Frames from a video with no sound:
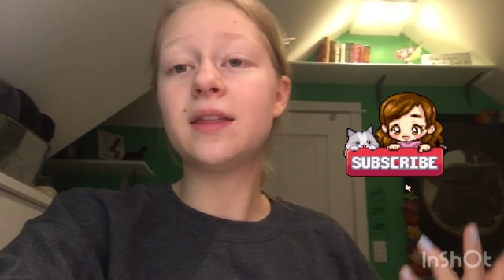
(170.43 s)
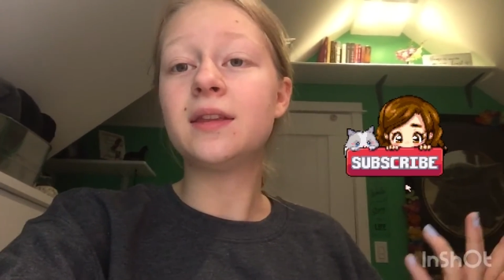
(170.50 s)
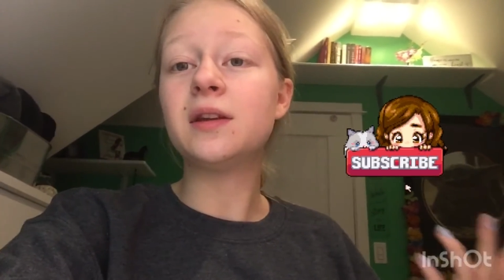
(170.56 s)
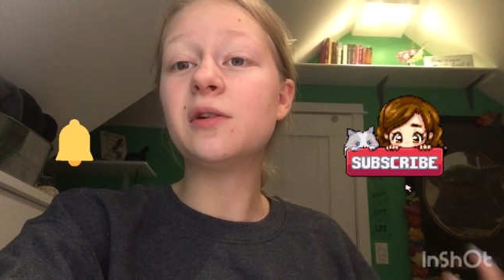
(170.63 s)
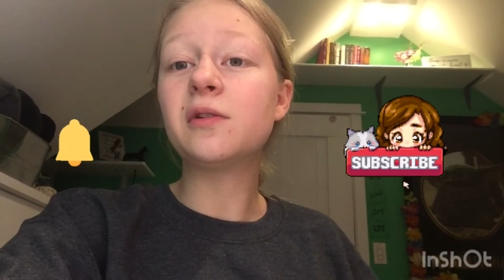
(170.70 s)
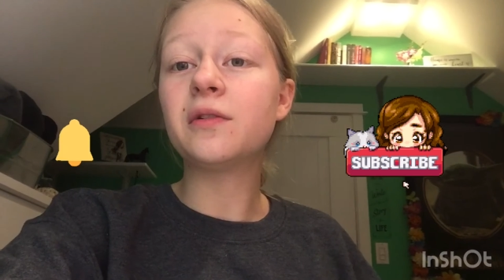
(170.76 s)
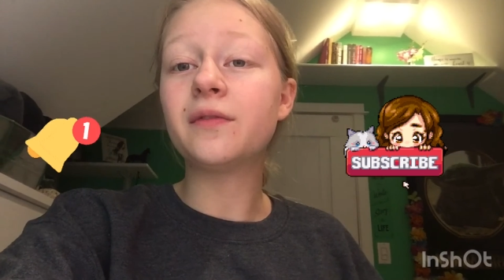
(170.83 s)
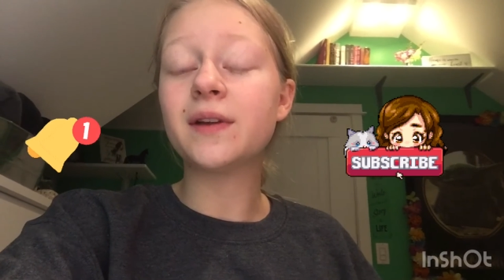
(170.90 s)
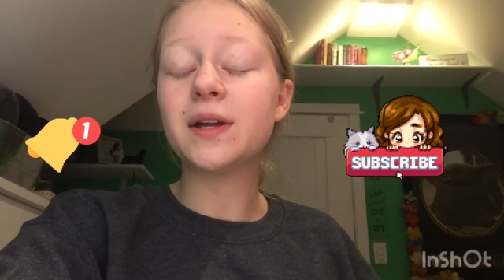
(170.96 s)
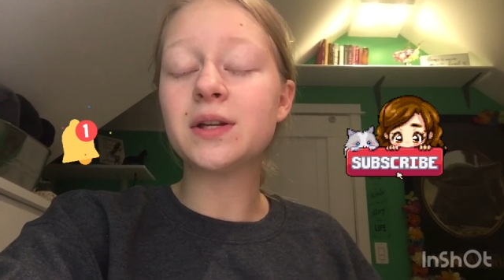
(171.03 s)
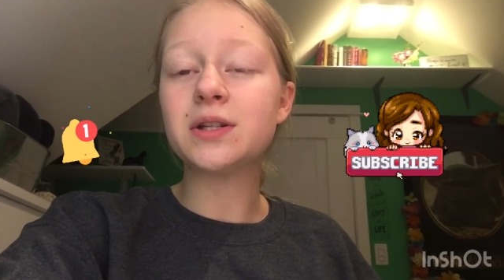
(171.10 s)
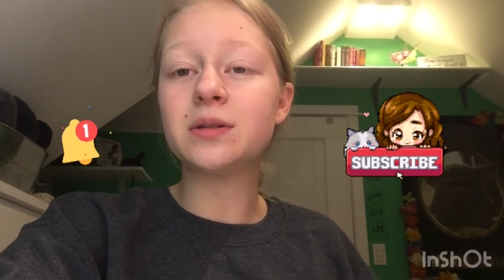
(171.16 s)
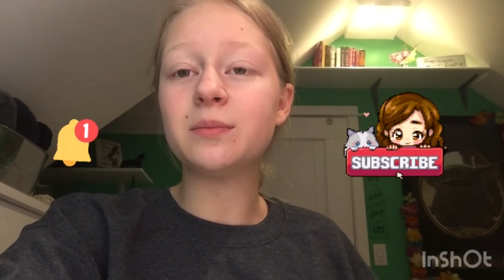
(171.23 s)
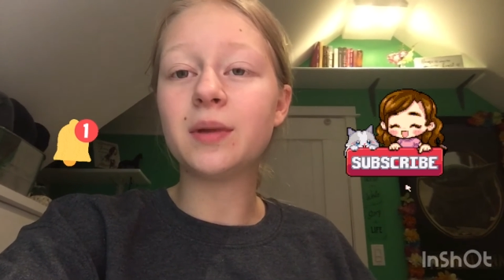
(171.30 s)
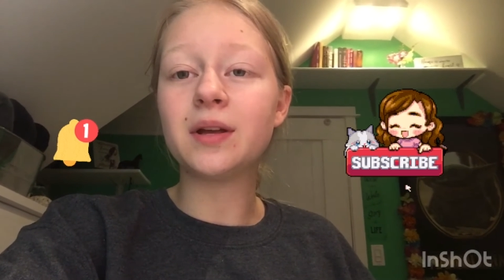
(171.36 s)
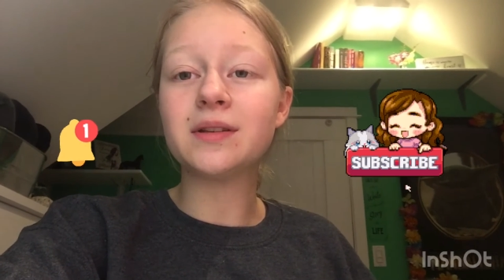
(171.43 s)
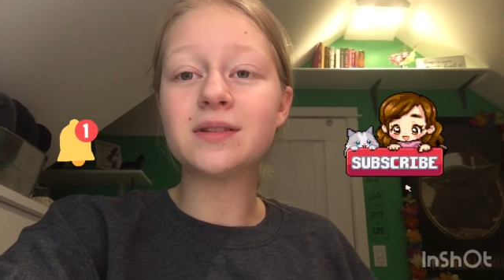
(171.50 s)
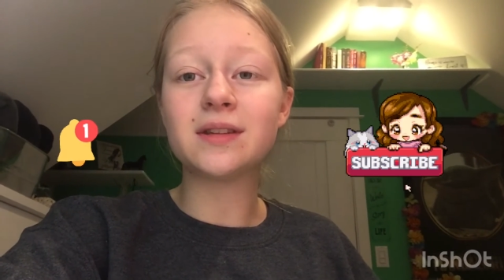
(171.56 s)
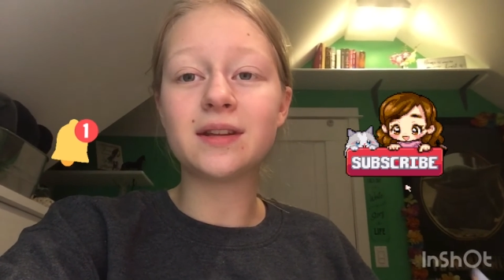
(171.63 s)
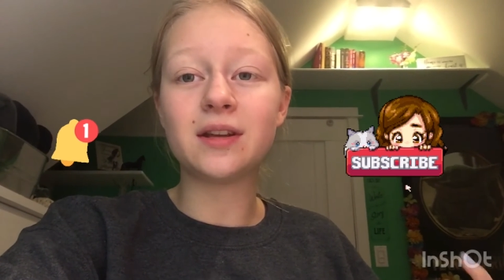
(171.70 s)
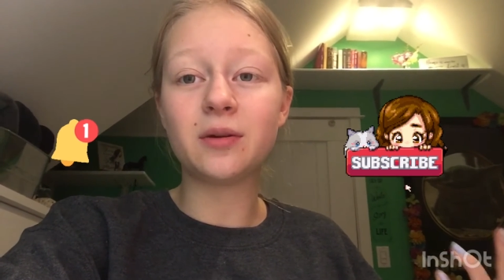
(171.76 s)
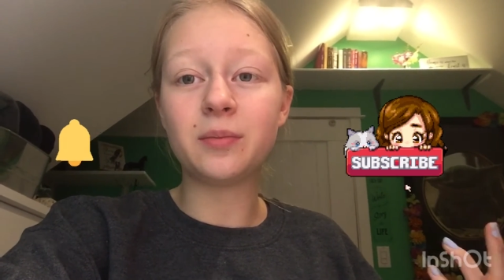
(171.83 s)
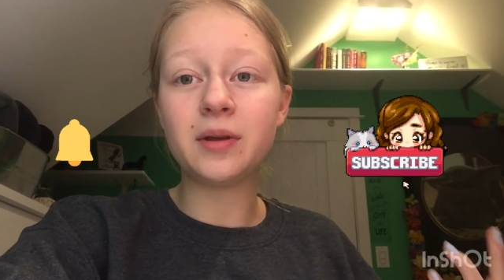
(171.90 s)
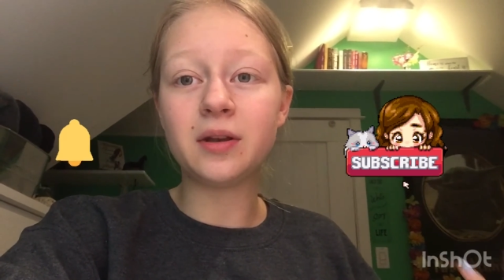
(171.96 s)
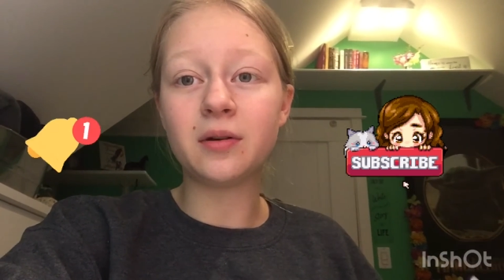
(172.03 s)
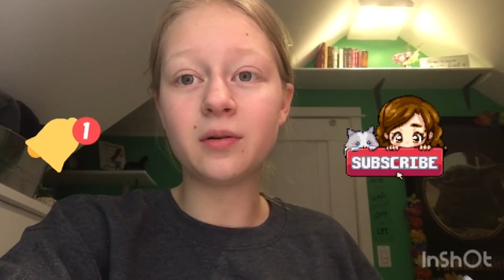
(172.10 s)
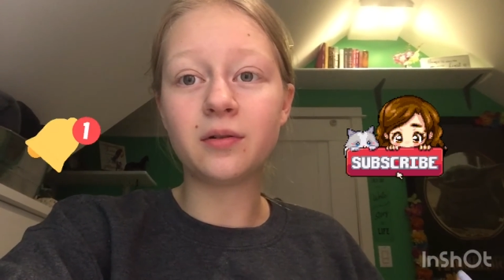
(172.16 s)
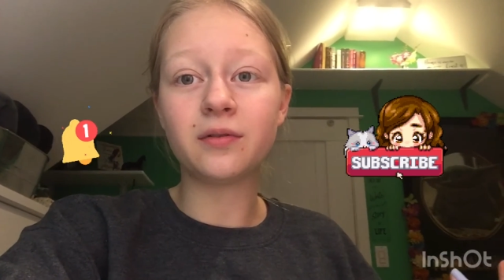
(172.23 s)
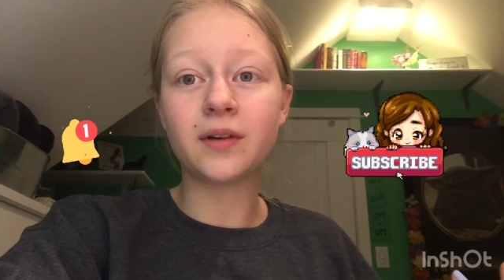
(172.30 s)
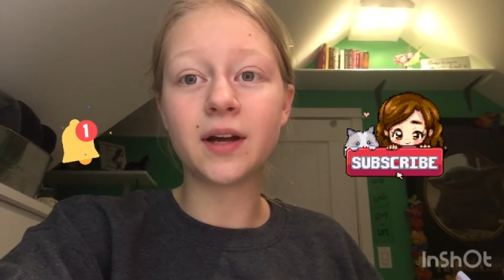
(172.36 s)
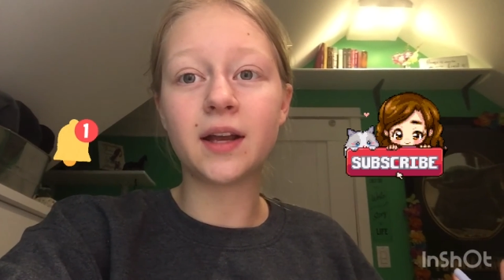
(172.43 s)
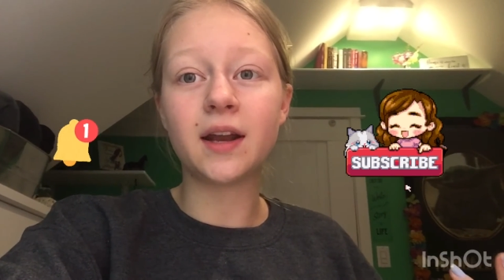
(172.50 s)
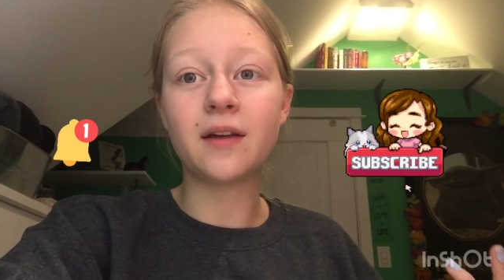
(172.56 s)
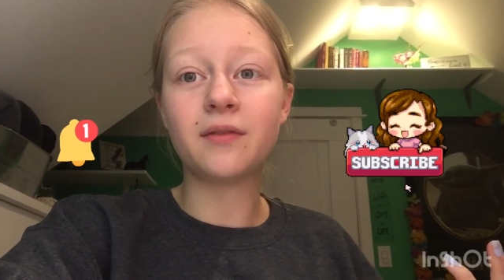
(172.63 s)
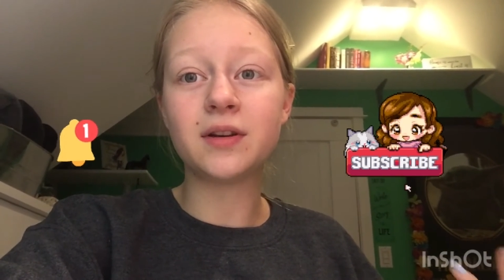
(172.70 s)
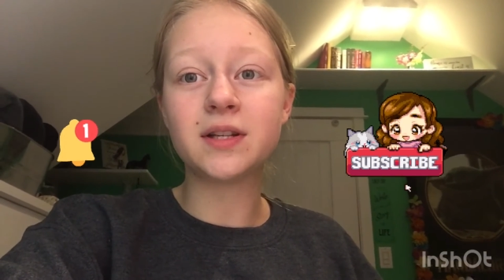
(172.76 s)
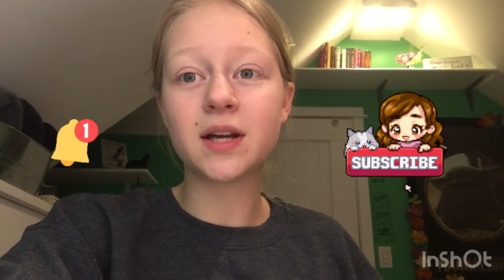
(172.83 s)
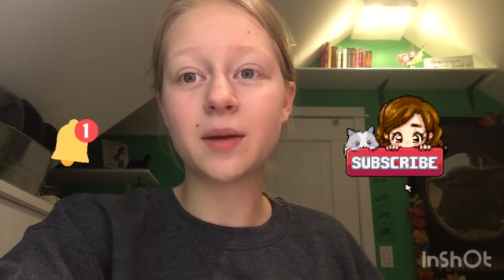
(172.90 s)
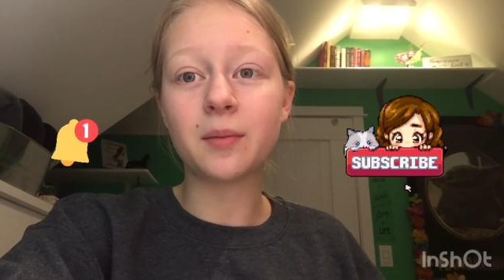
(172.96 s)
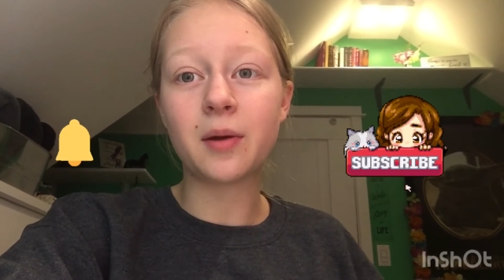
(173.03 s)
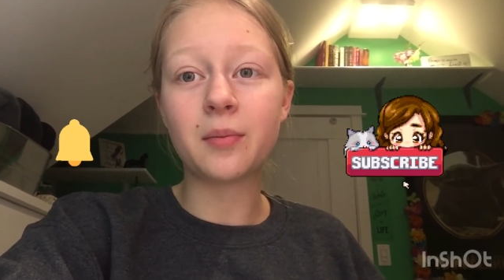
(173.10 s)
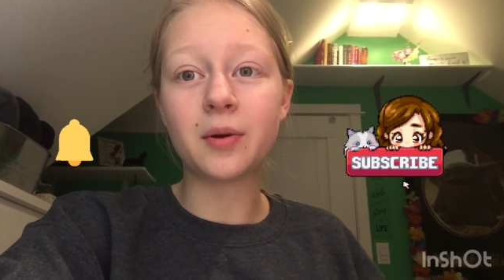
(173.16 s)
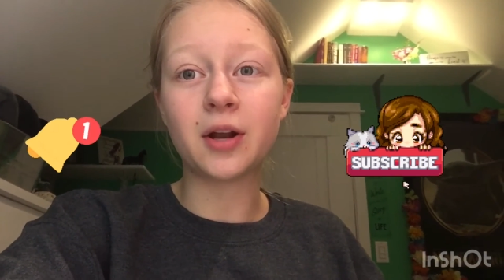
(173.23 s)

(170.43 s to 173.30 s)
and the notification bell so that you'll be notified every time I